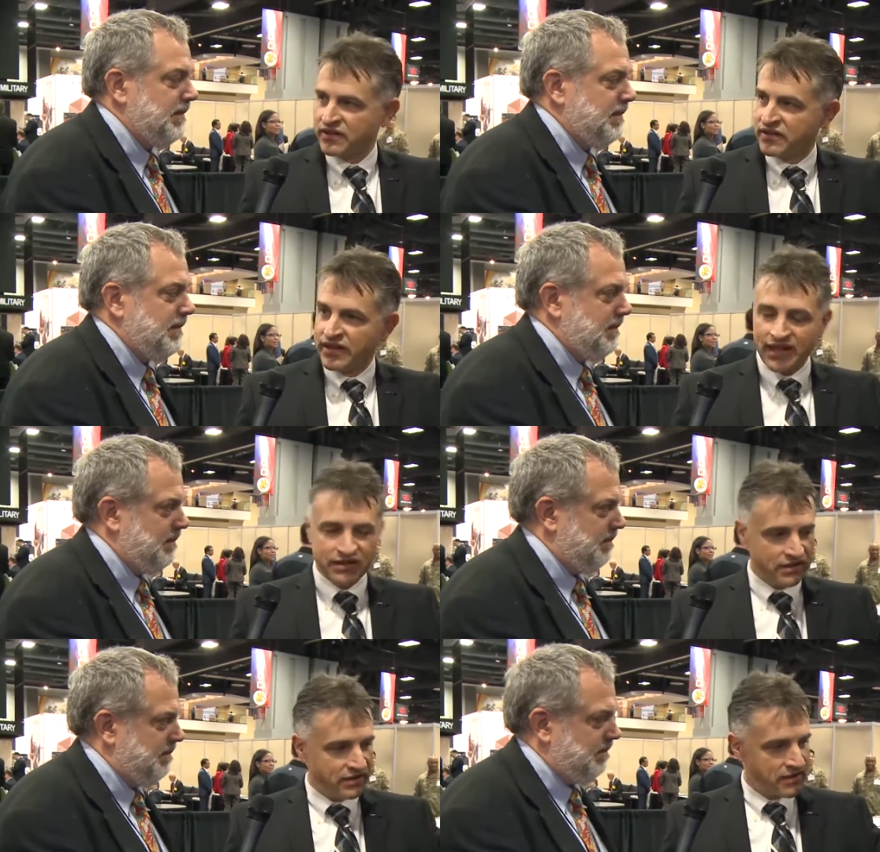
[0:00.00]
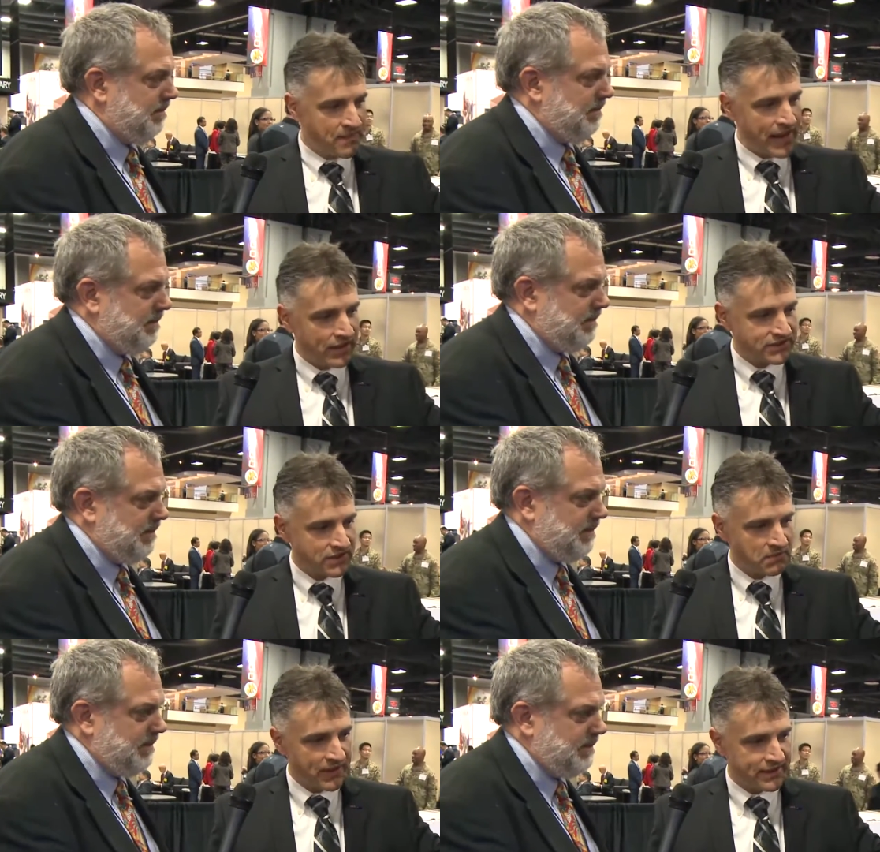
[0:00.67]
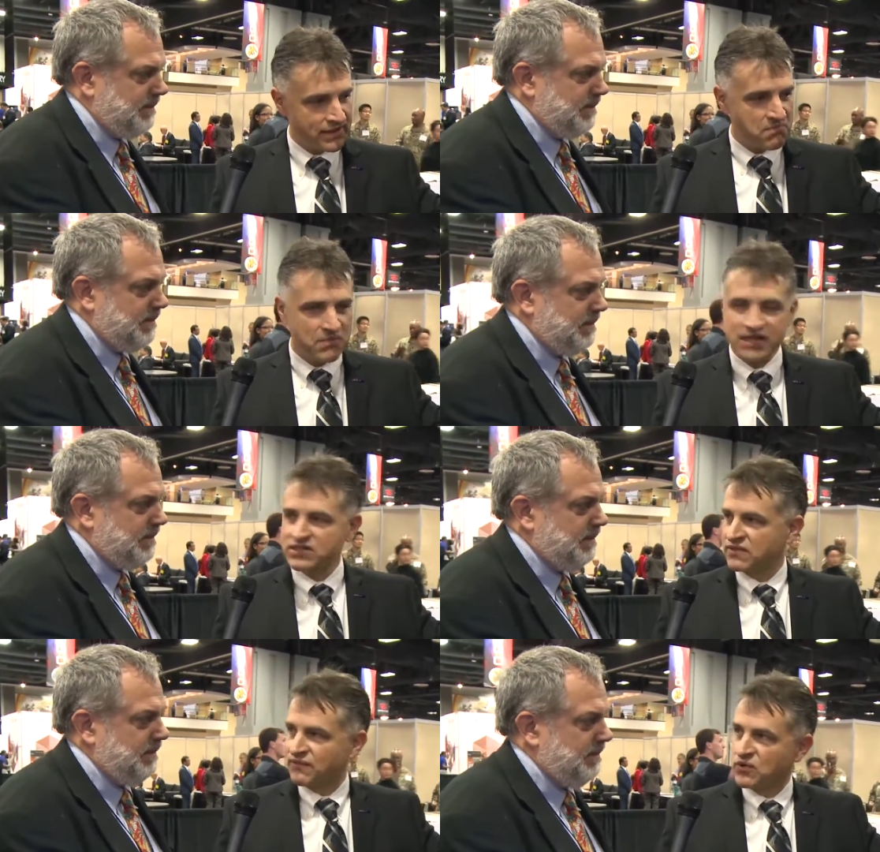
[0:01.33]
Speaker 1: the, and the balance of plant that
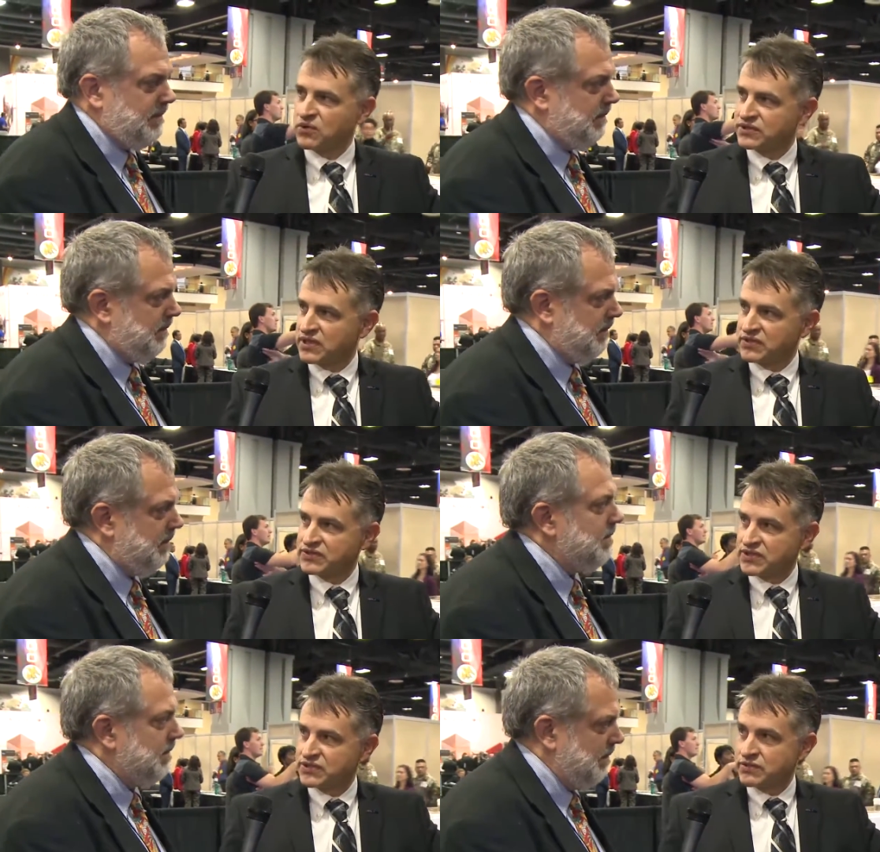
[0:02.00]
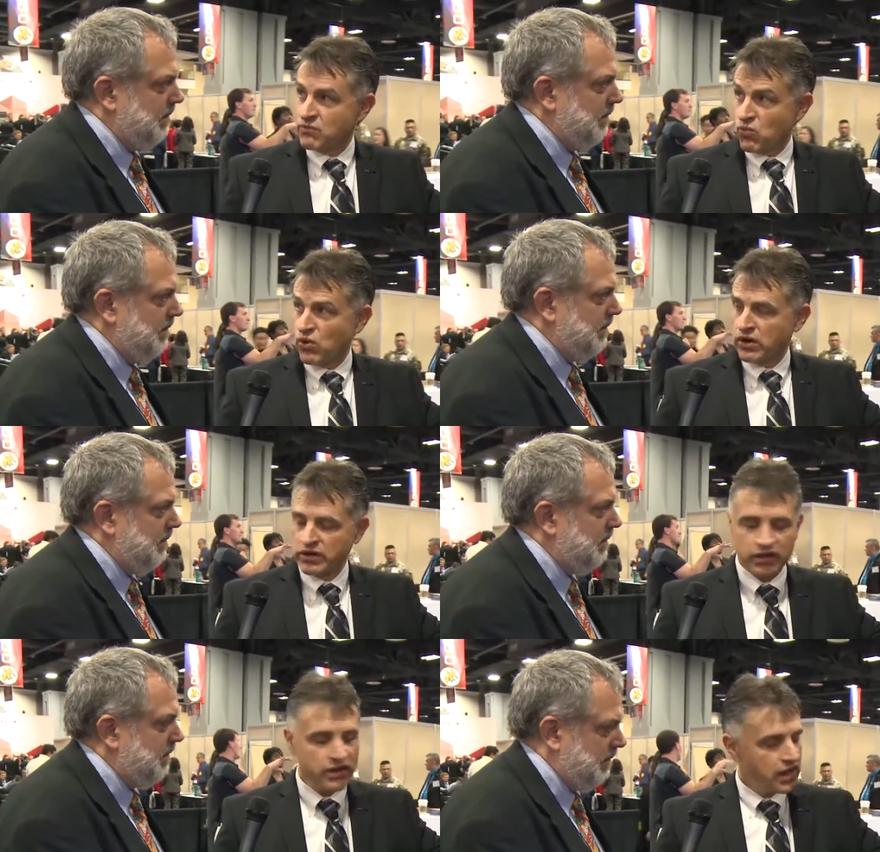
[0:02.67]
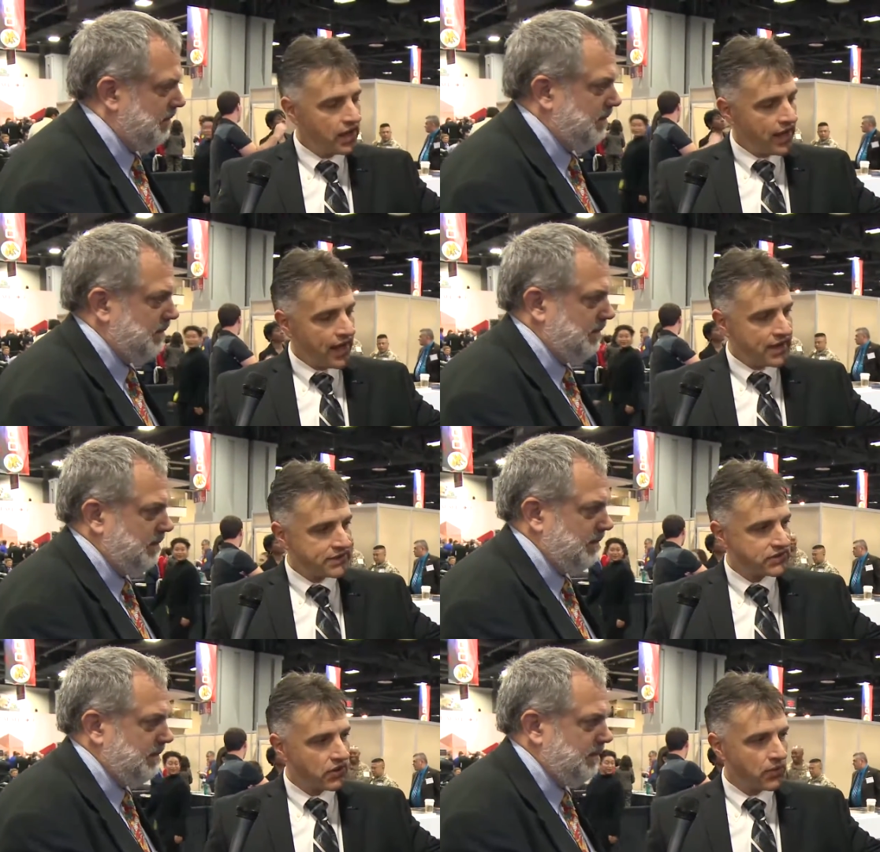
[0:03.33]
makes the fuel cell system work.
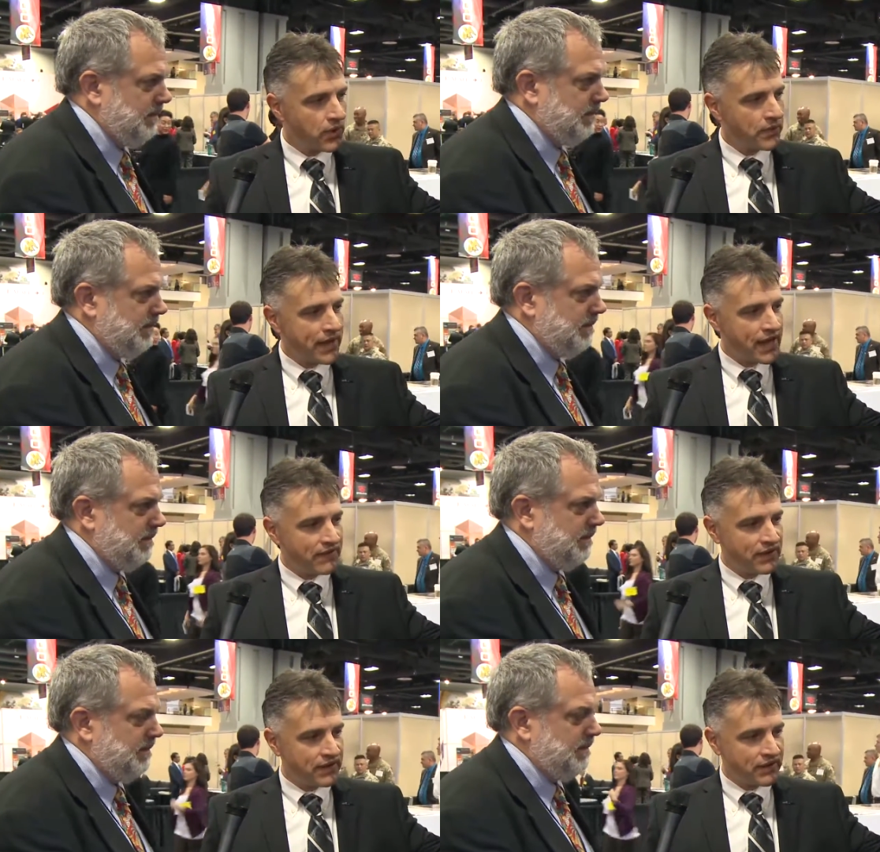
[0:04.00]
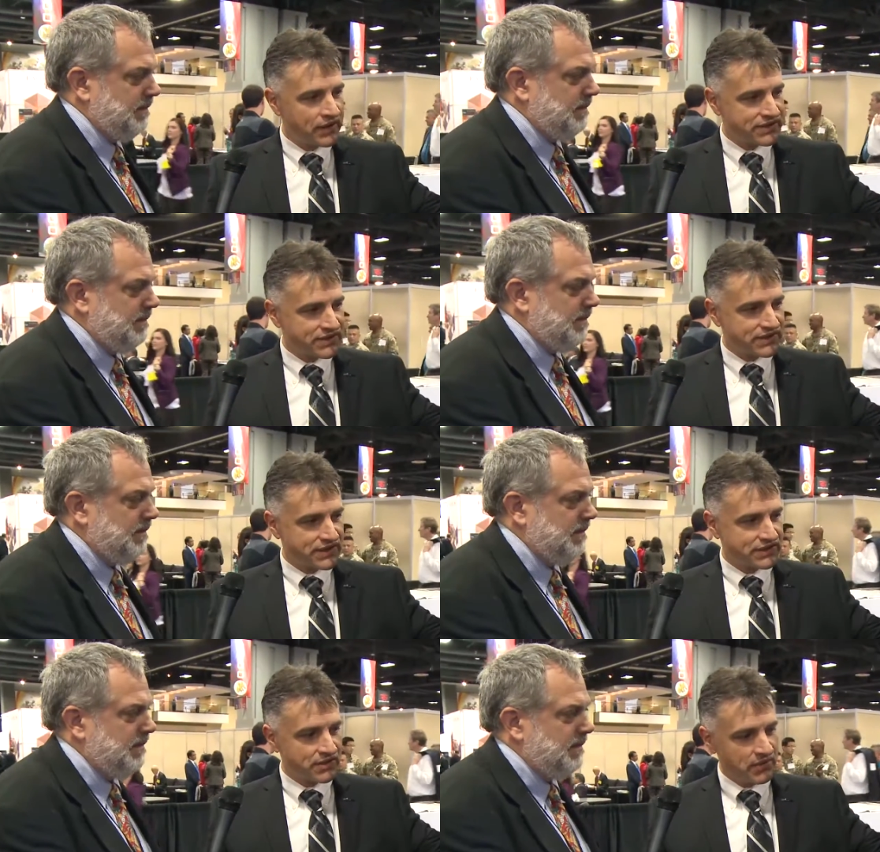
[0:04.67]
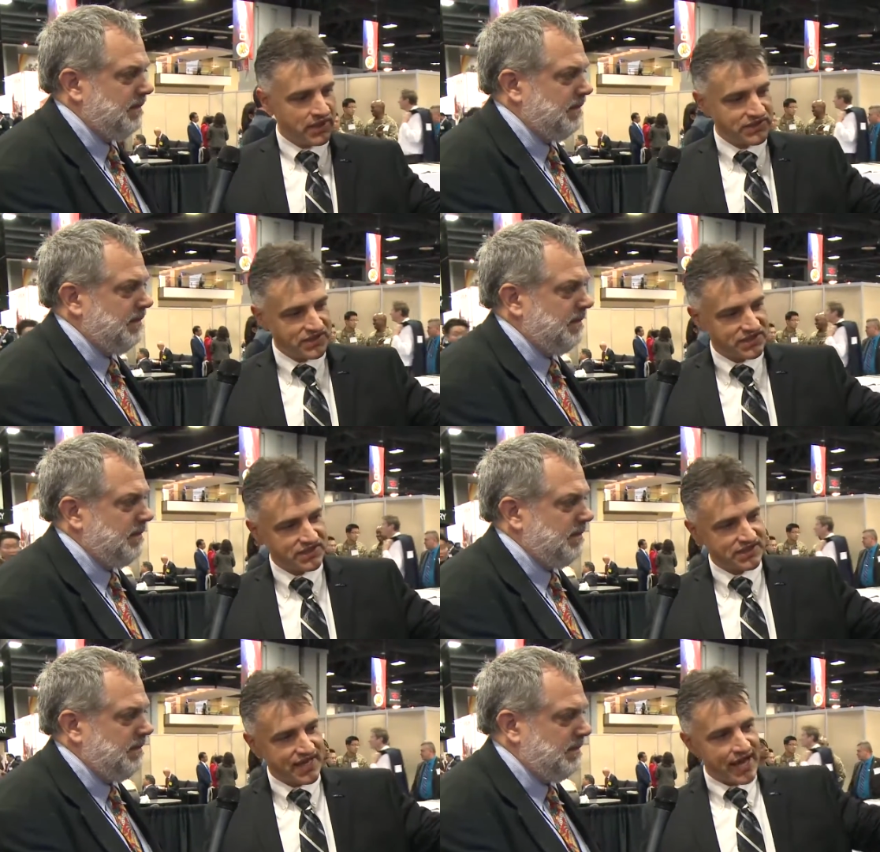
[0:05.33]
And so what we have here is a system. It's a
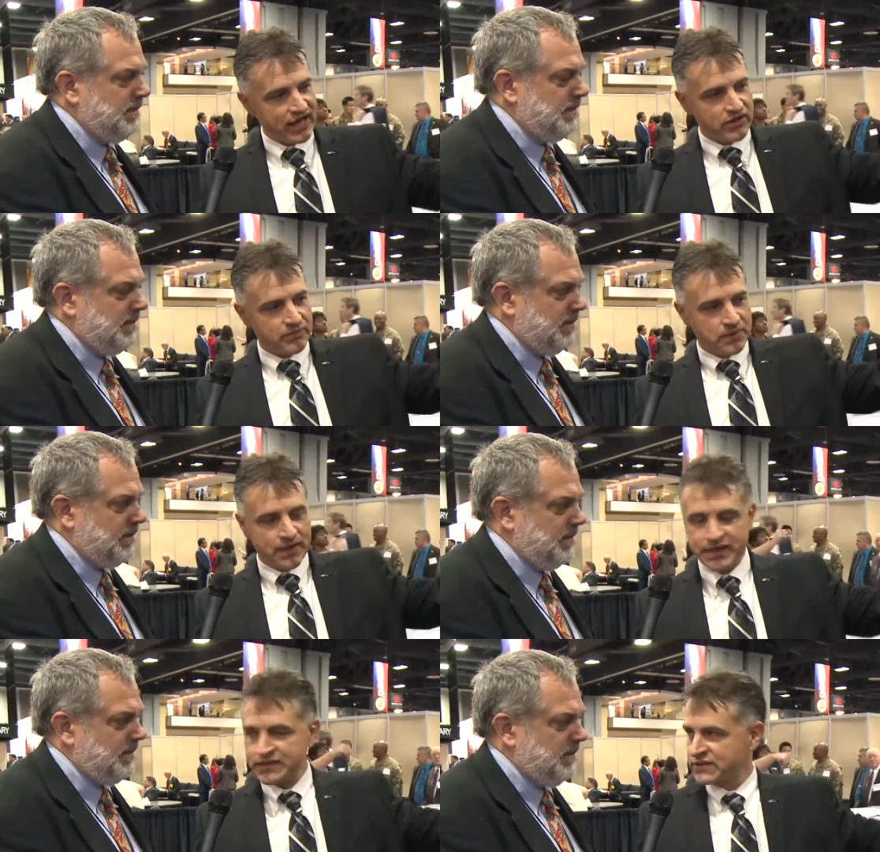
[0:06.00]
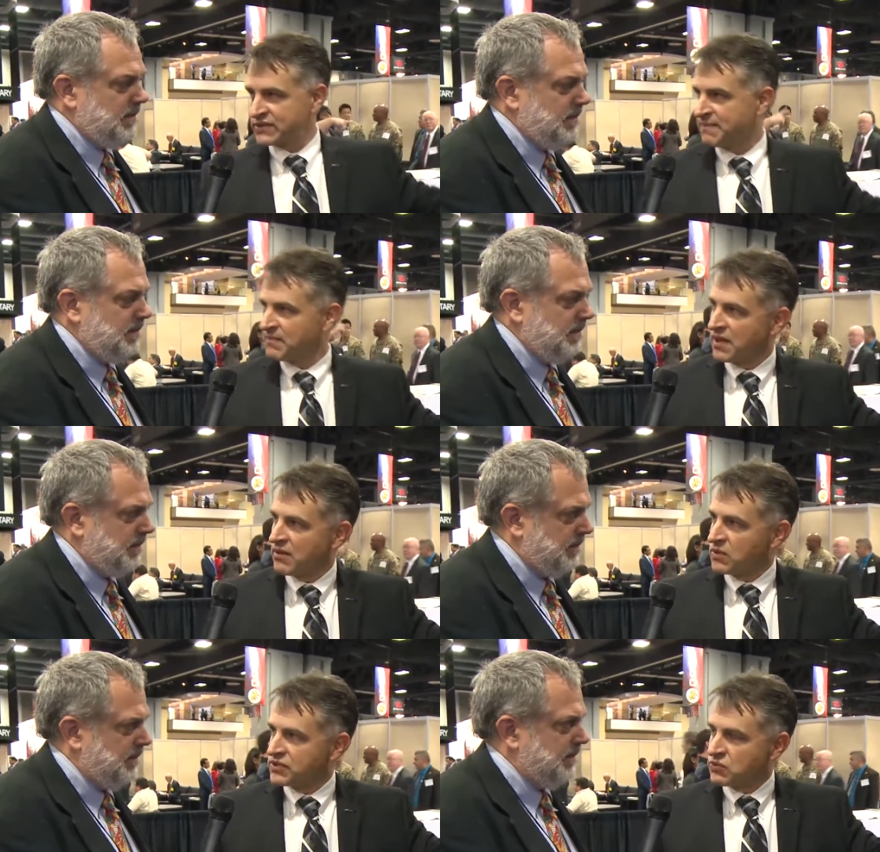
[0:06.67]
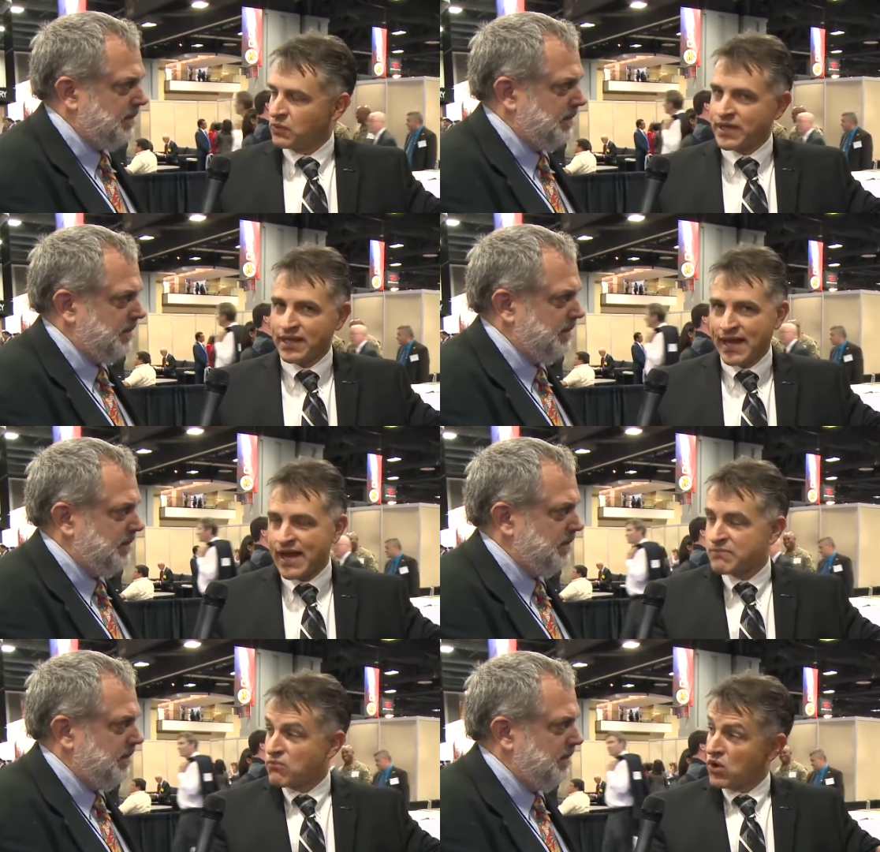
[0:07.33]
stack of plates, which we can
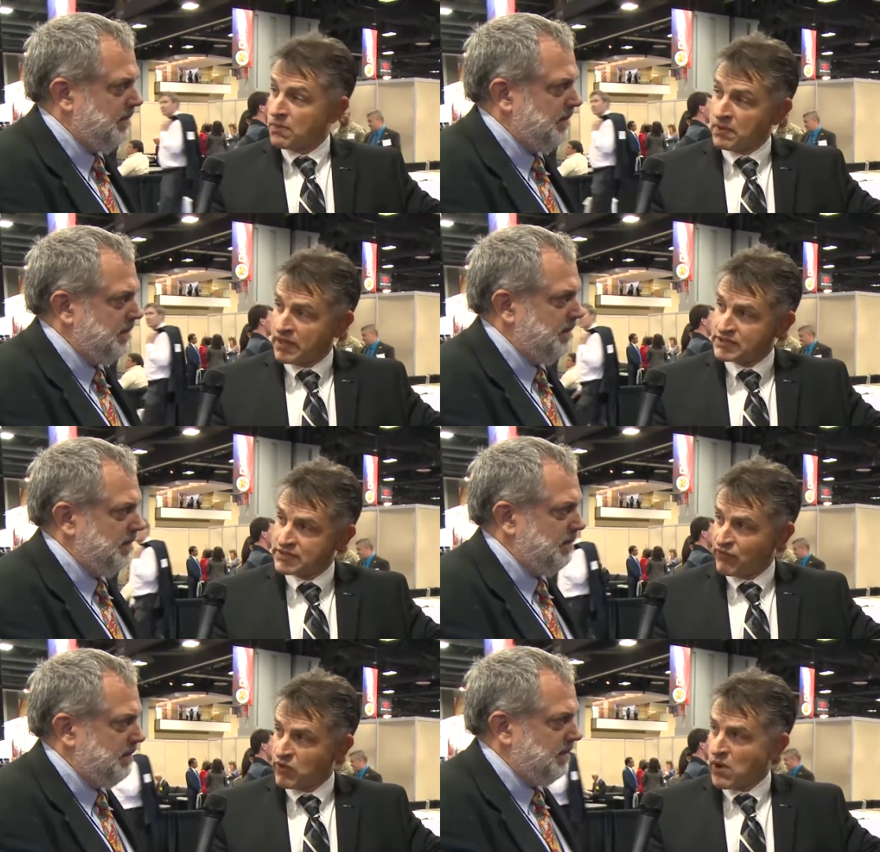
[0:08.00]
add more plates if we